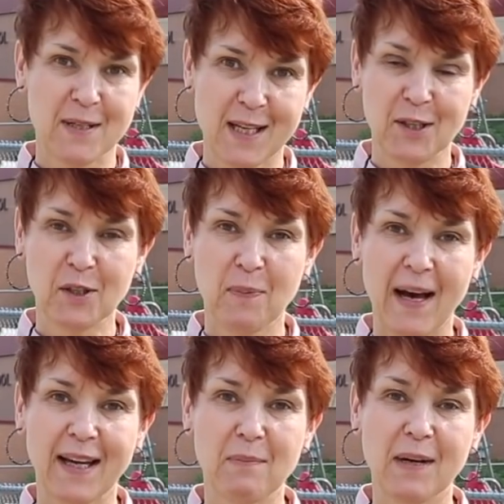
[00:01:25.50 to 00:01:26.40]
as I look
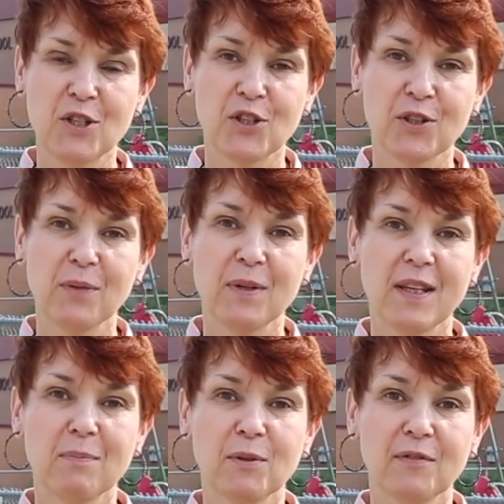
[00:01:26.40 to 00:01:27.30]
back at my journey
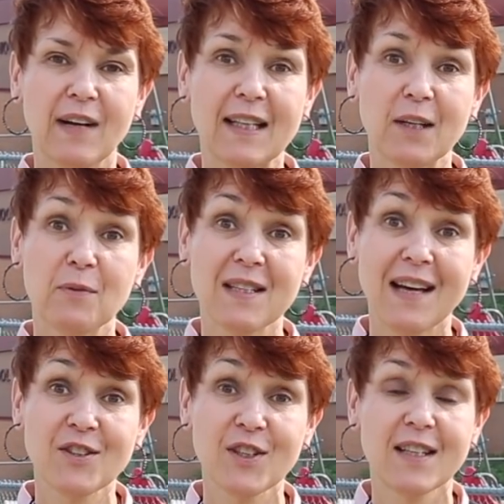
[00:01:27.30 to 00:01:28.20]
within Blue Valley was
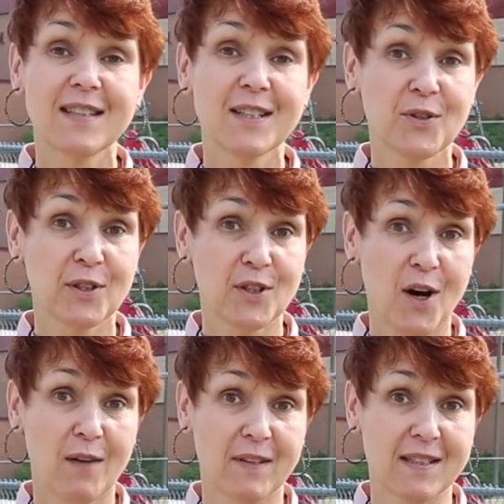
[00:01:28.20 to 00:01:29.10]
actually at district
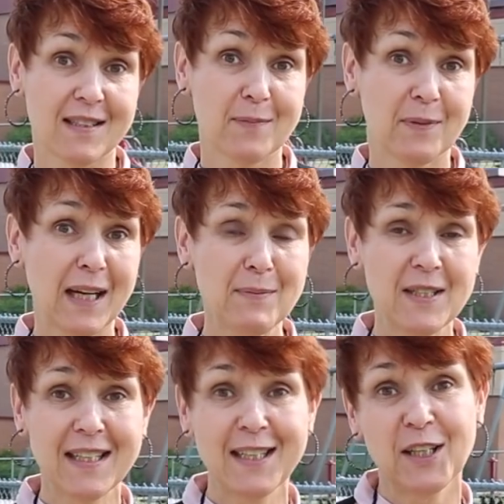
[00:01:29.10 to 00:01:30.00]
office, but I'm
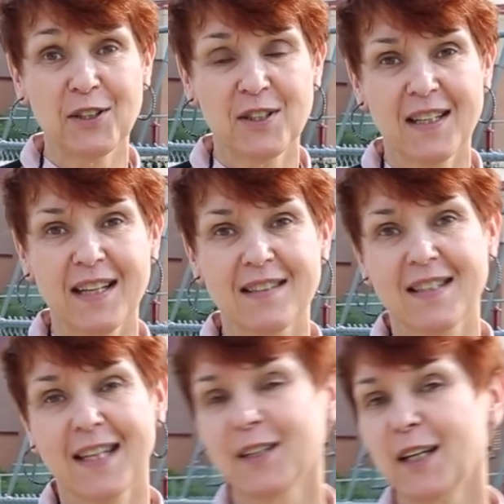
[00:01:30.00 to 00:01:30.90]
standing here today at
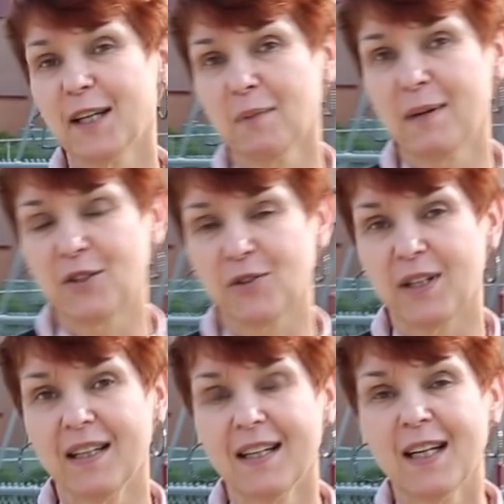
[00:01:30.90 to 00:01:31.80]
Stanley
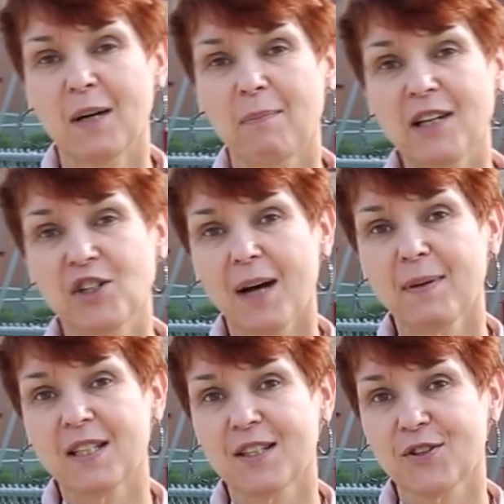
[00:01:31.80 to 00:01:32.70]
Elementary. My job
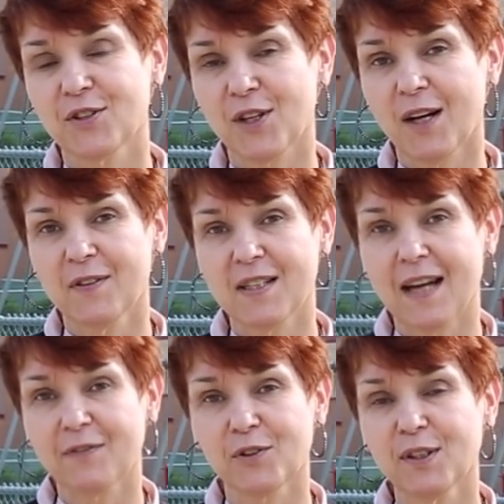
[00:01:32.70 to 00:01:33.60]
at district office
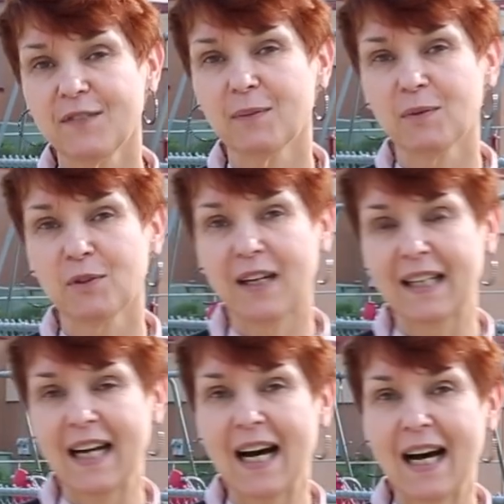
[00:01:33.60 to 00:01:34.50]
after leaving Blue
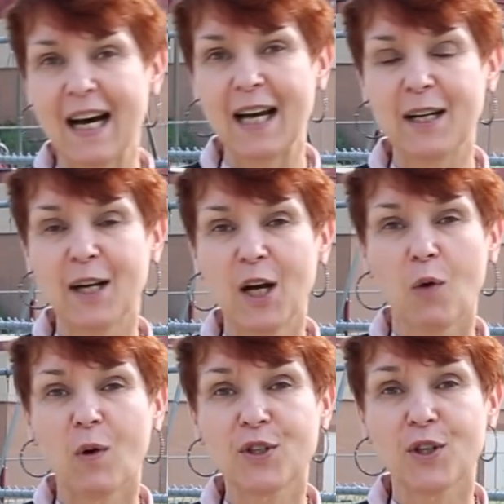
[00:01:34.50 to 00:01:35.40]
Valley High
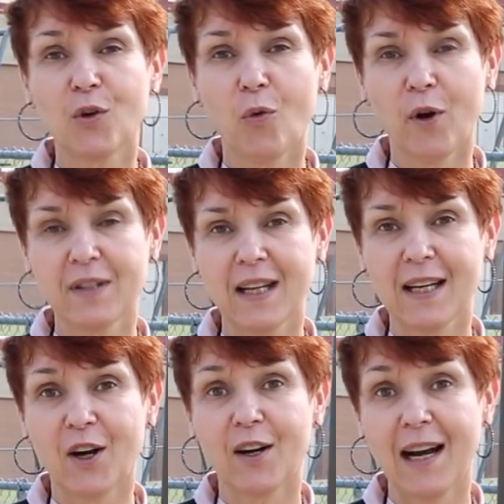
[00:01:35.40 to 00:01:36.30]
was to
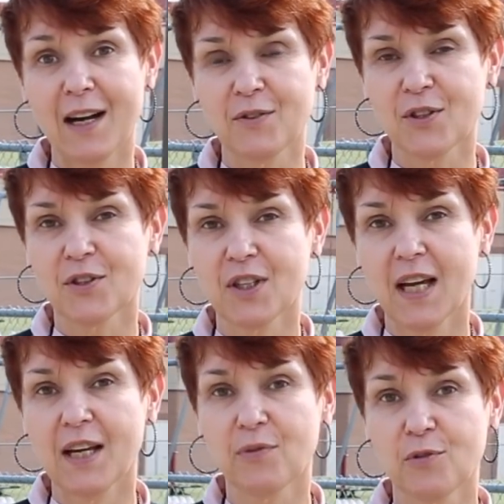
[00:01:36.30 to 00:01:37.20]
coordinate our counselors
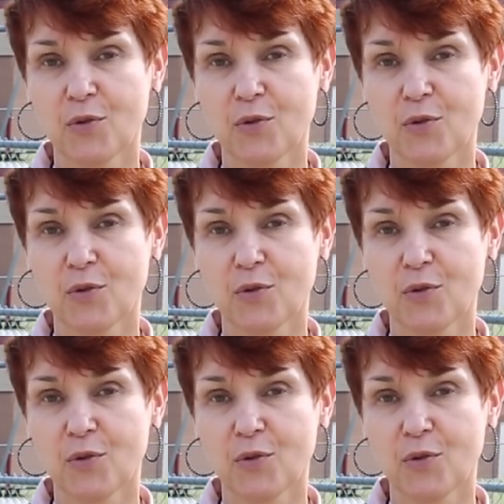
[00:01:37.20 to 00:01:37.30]
K through